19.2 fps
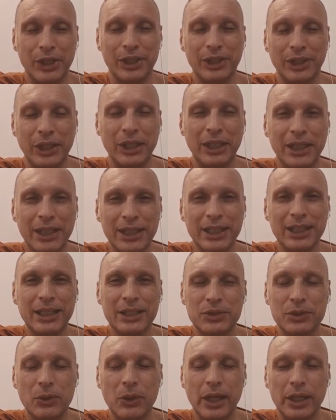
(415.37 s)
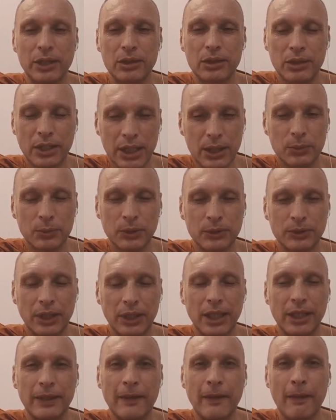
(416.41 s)
It's quite incredible,
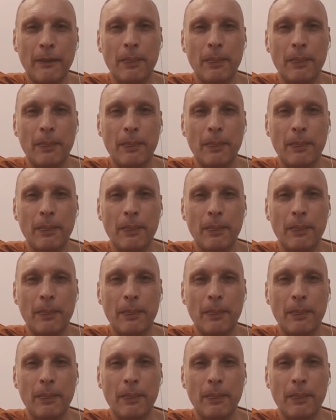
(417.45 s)
right?